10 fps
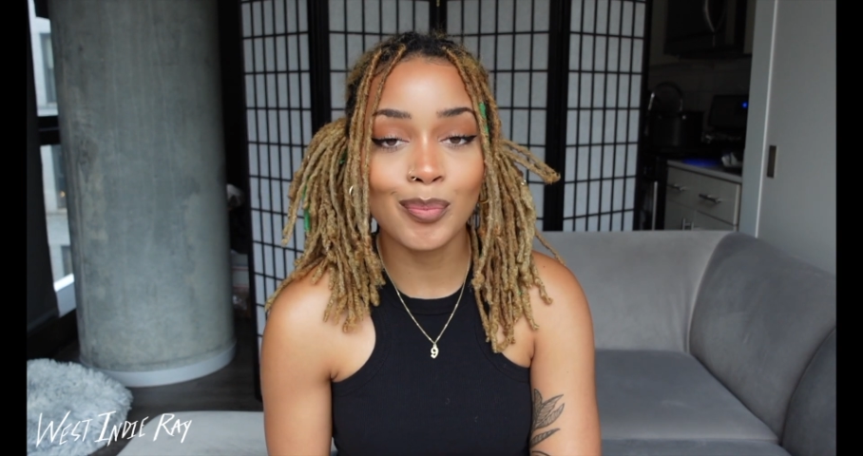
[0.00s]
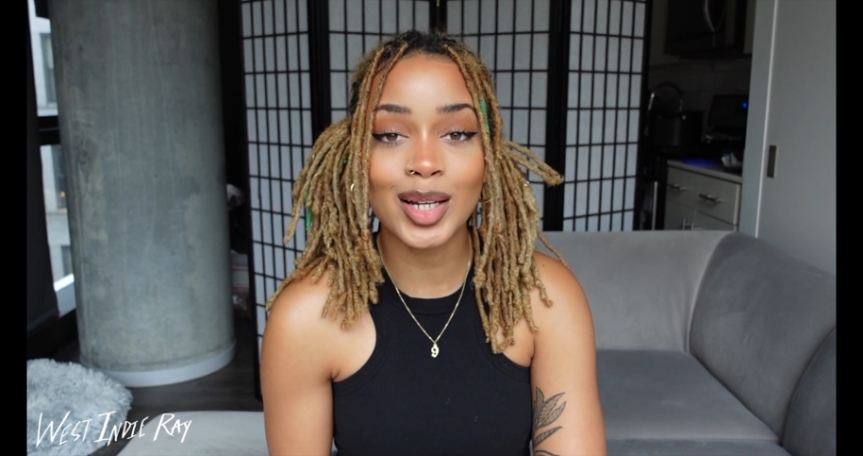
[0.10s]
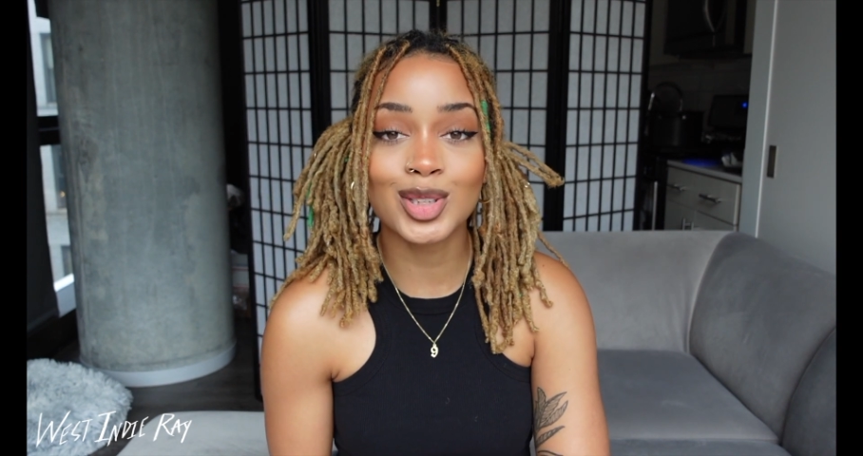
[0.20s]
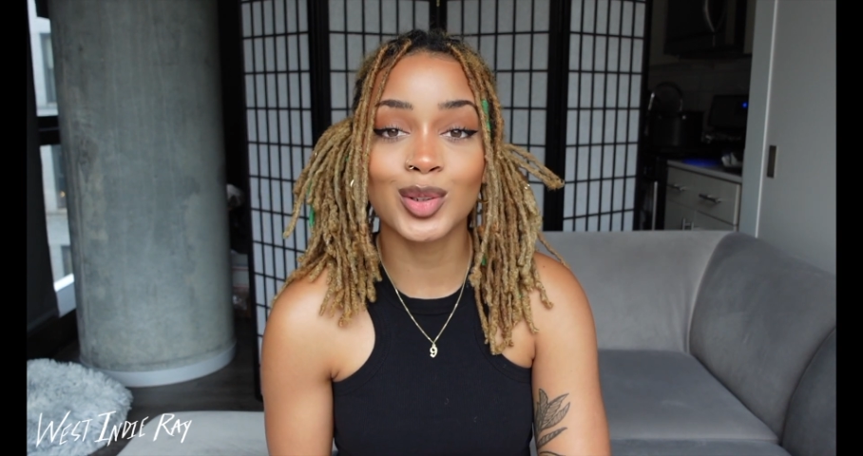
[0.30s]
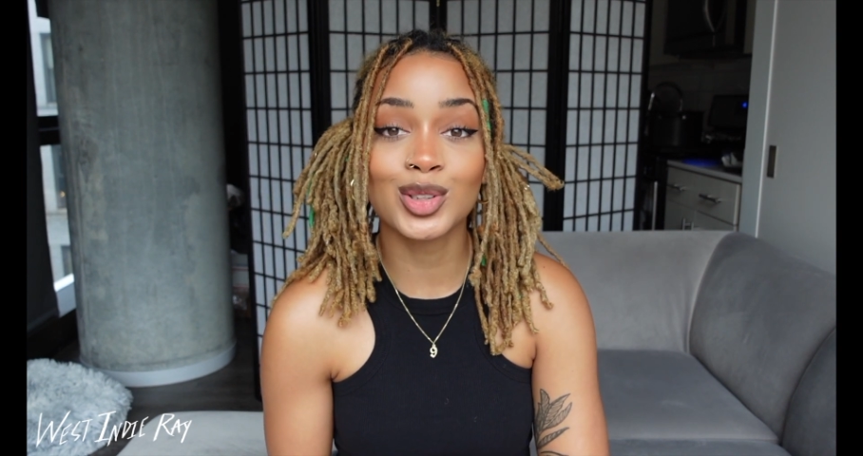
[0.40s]

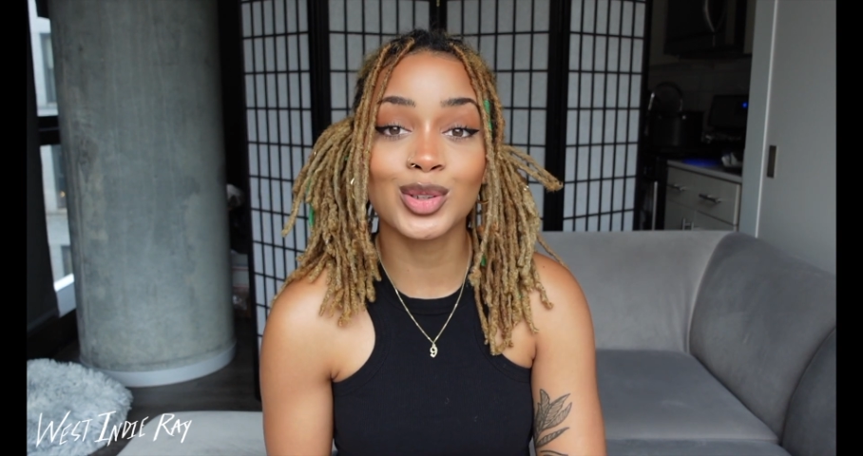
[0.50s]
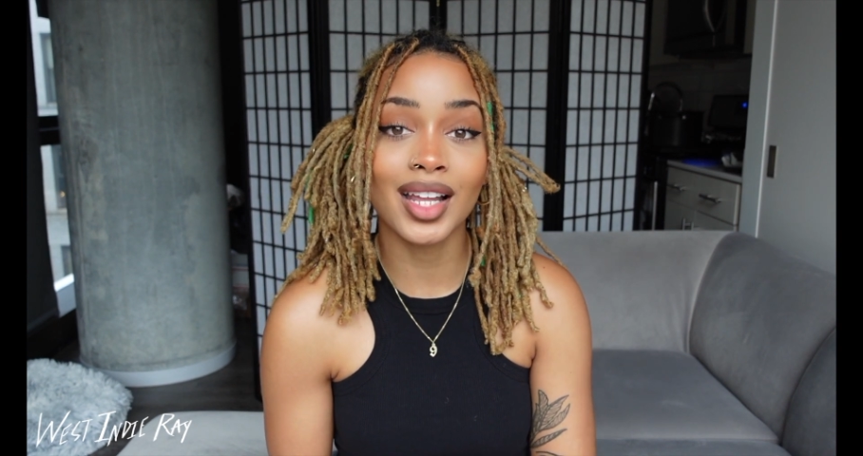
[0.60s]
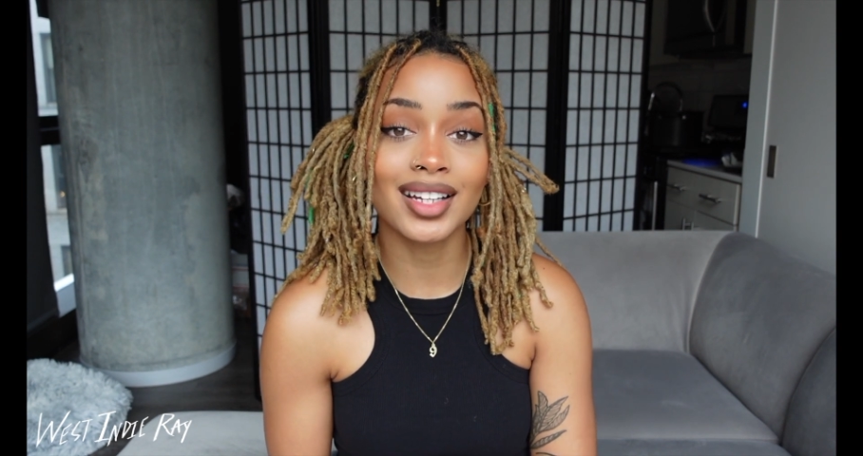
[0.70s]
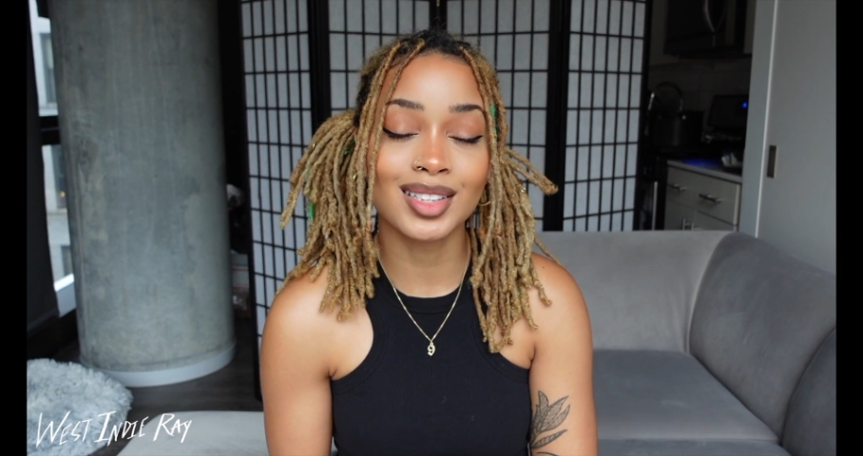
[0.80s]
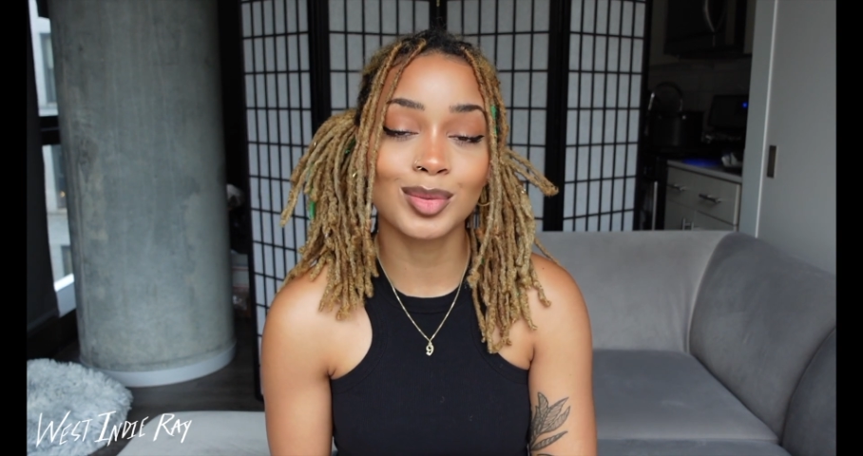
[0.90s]
Make sure to
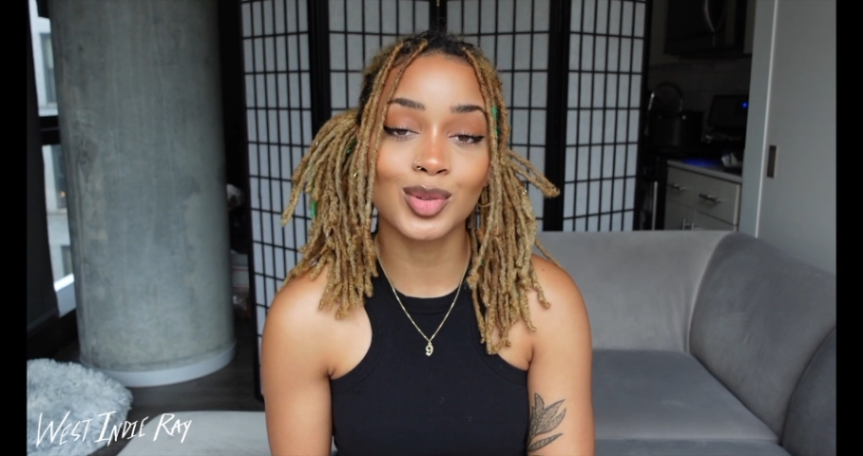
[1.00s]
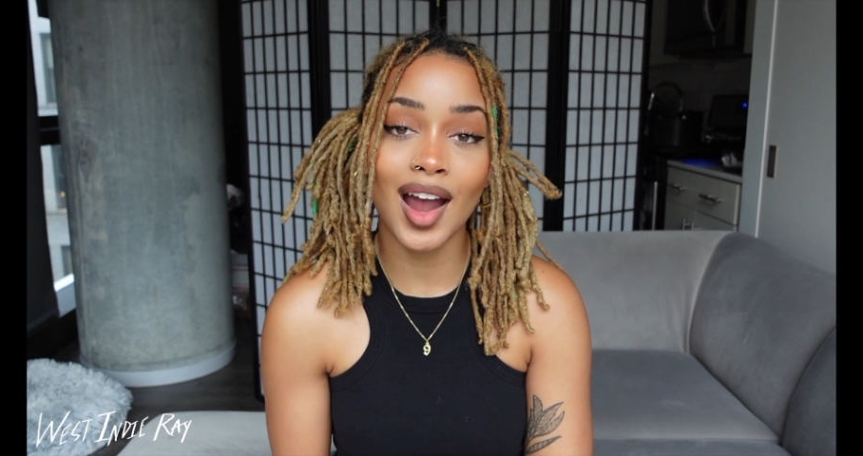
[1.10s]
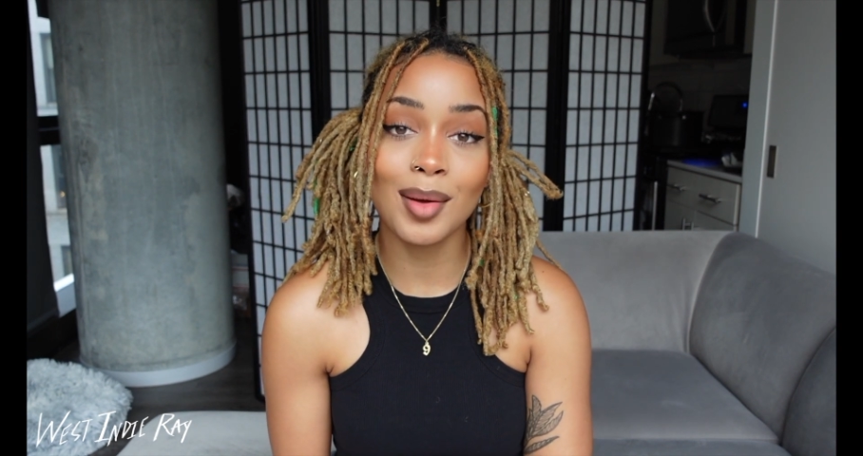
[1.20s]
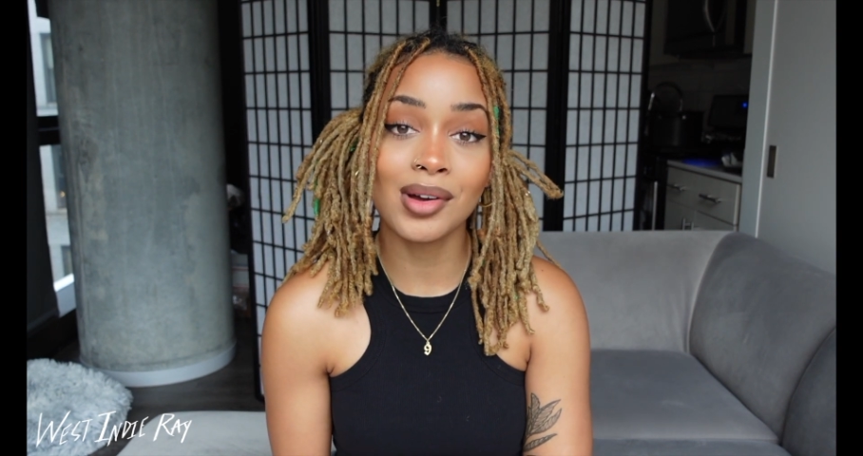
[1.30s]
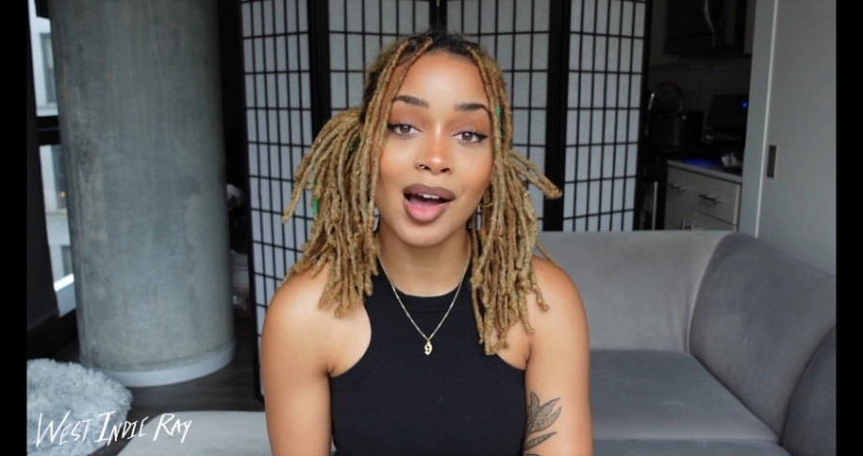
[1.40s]
like,
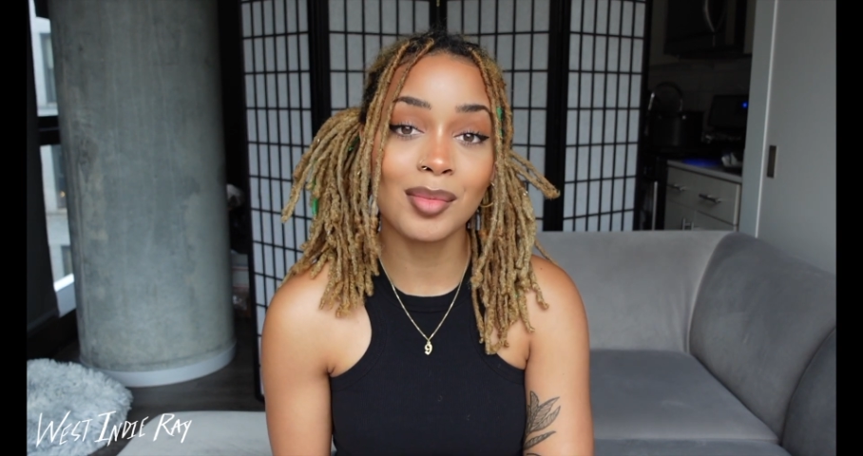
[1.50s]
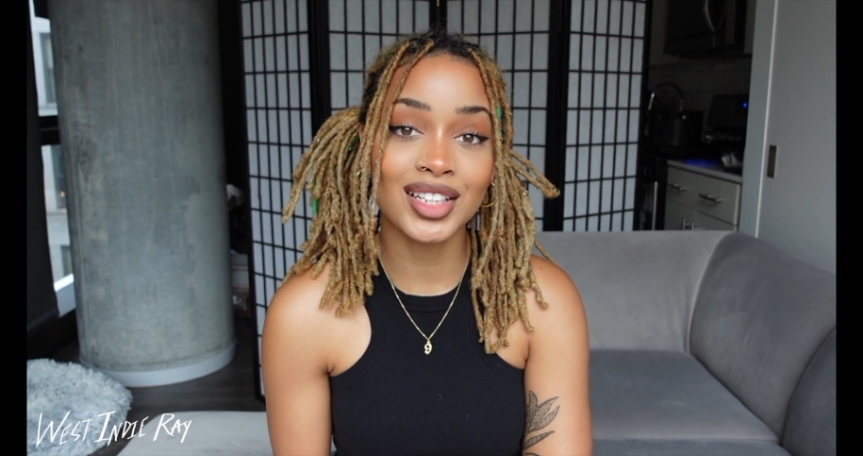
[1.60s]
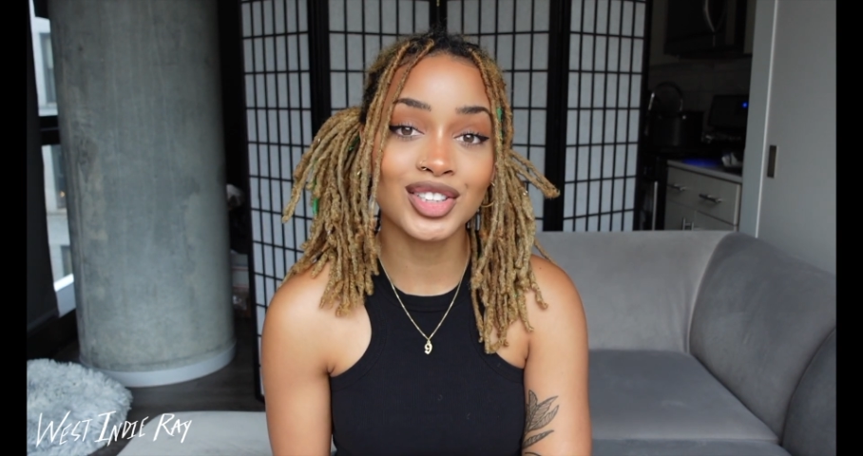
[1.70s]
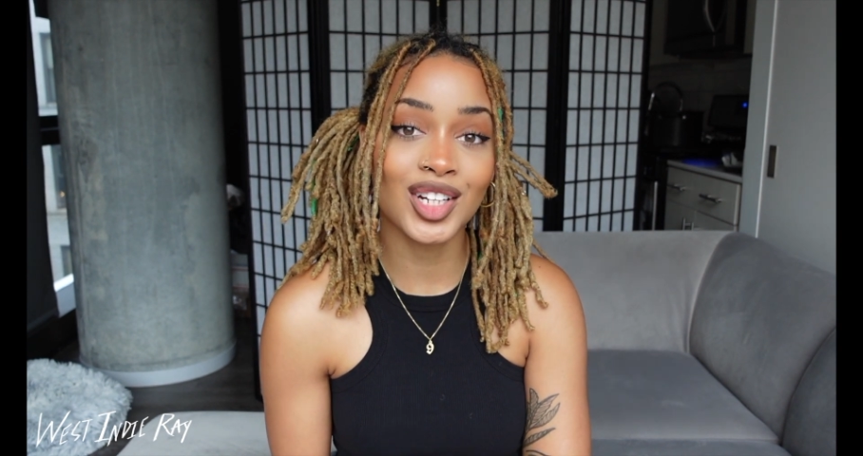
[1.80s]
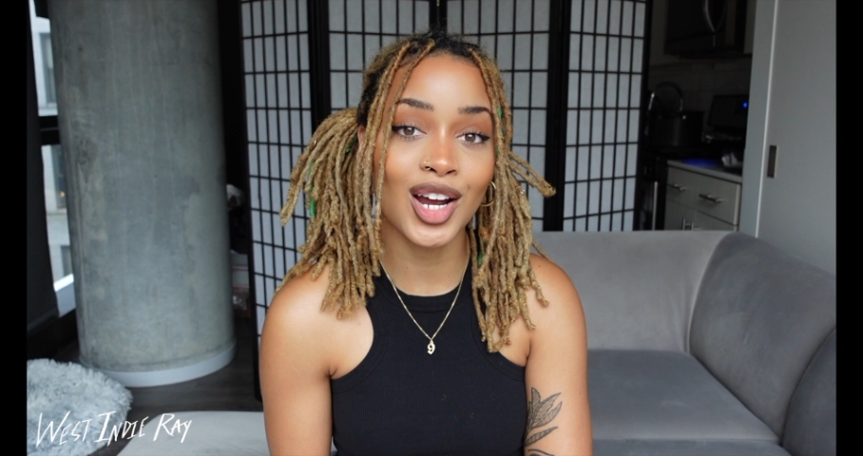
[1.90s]
subscribe, comment,
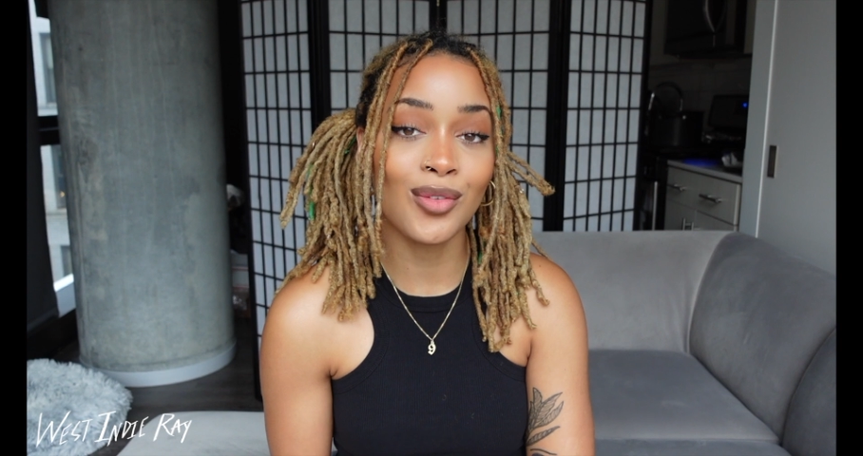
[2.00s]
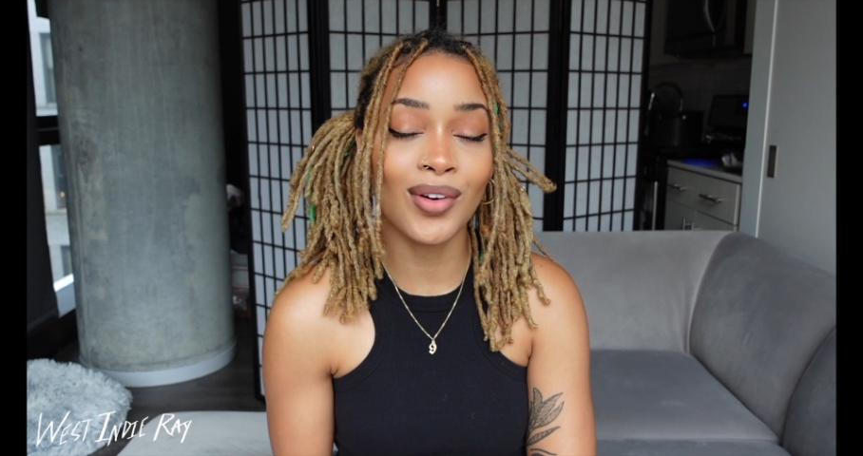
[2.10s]
and share.